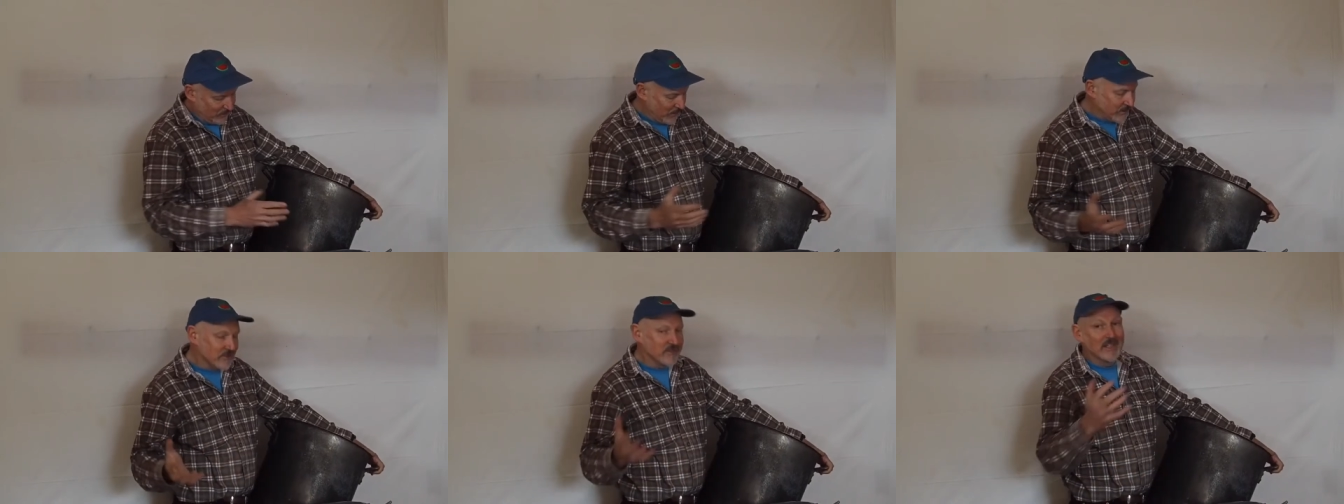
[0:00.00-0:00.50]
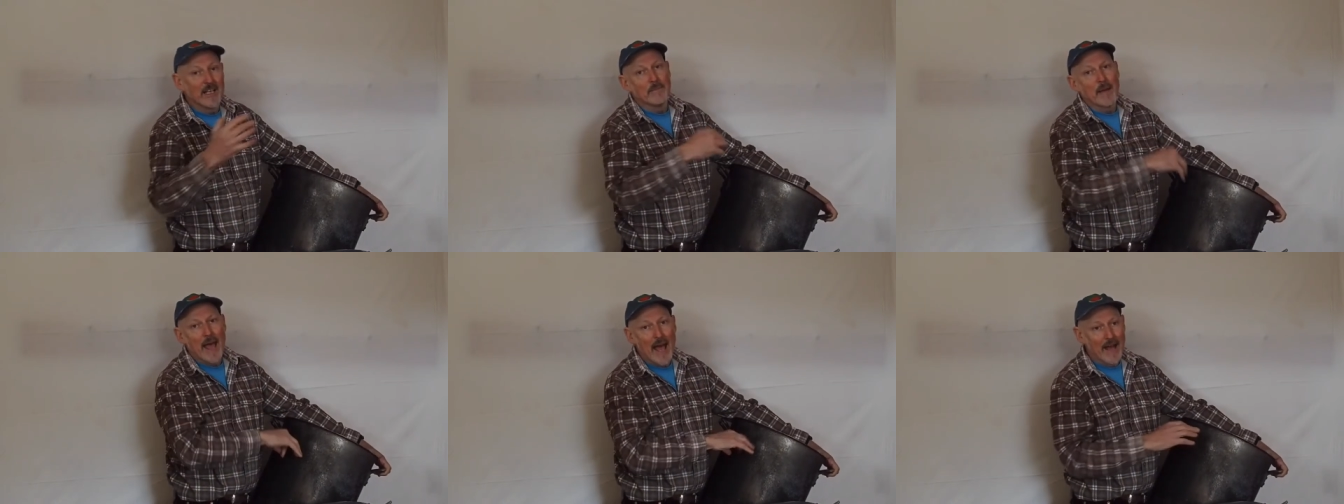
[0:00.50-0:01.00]
we just keep
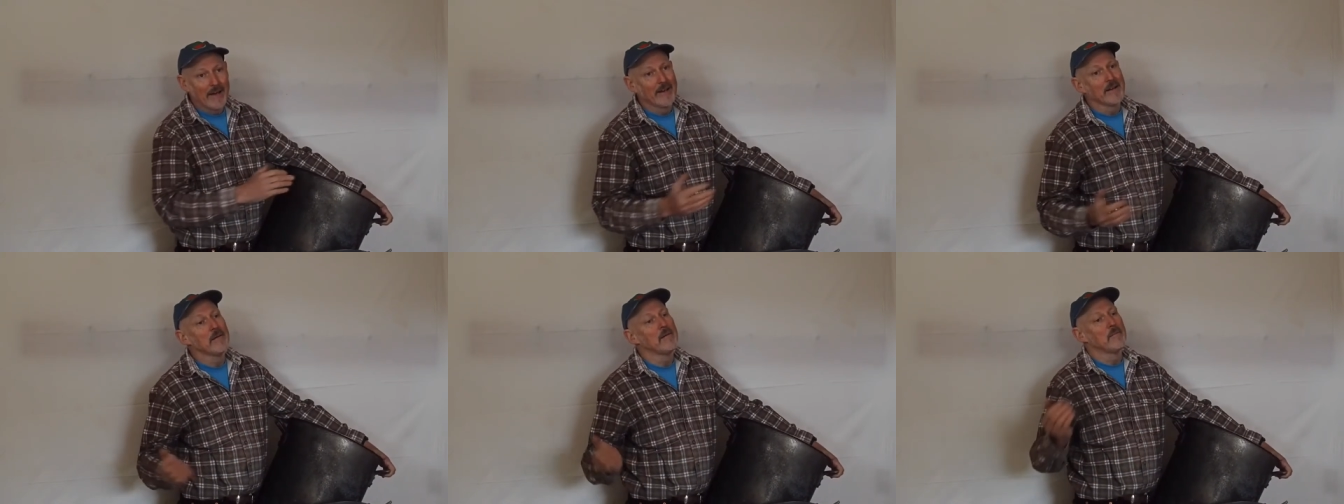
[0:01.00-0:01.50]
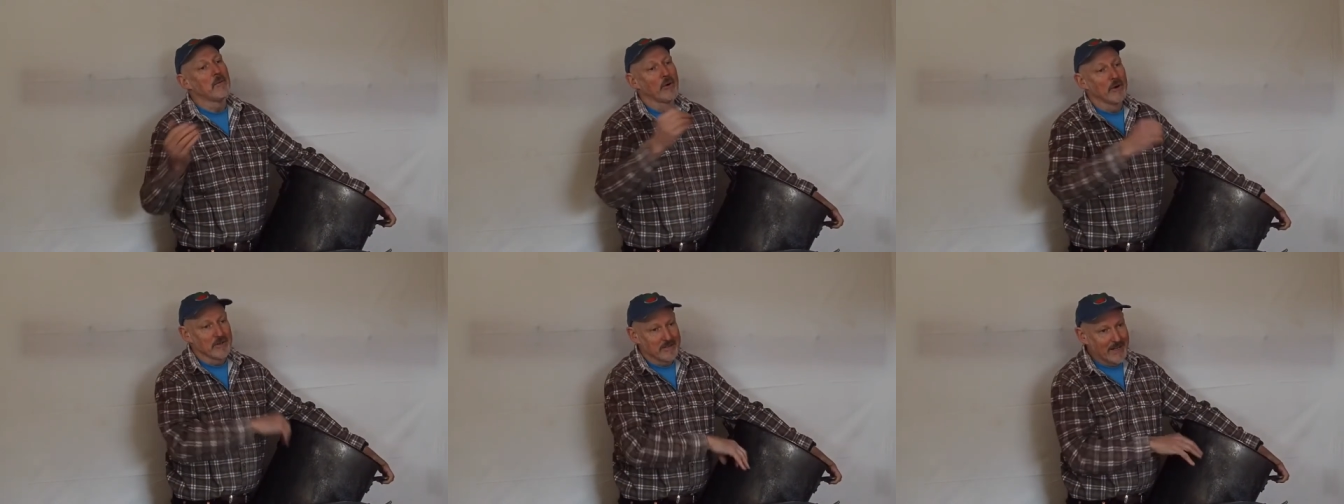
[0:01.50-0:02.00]
adding
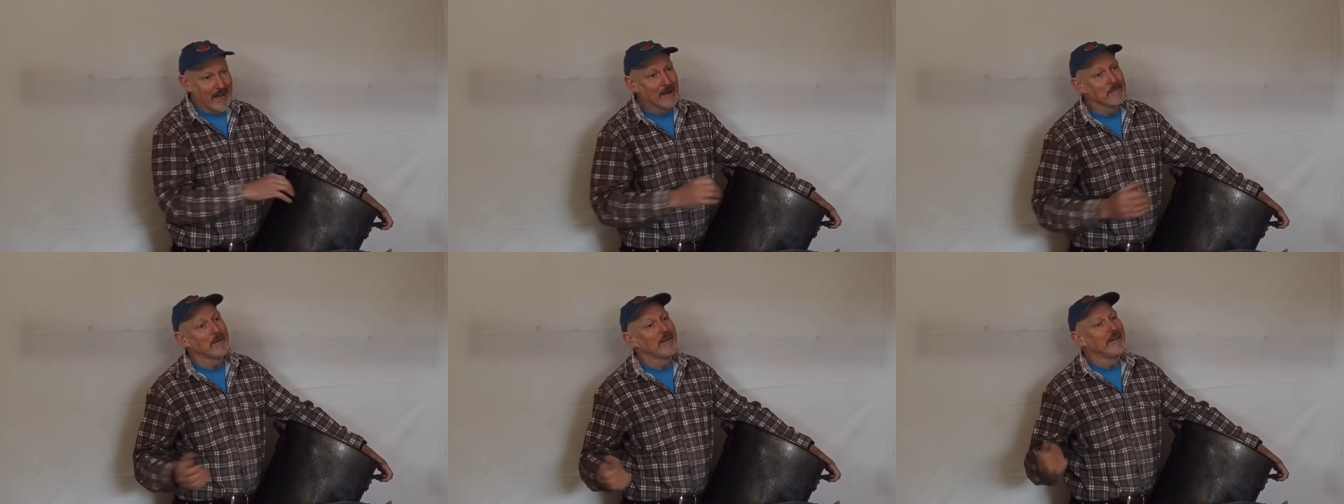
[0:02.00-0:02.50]
more sap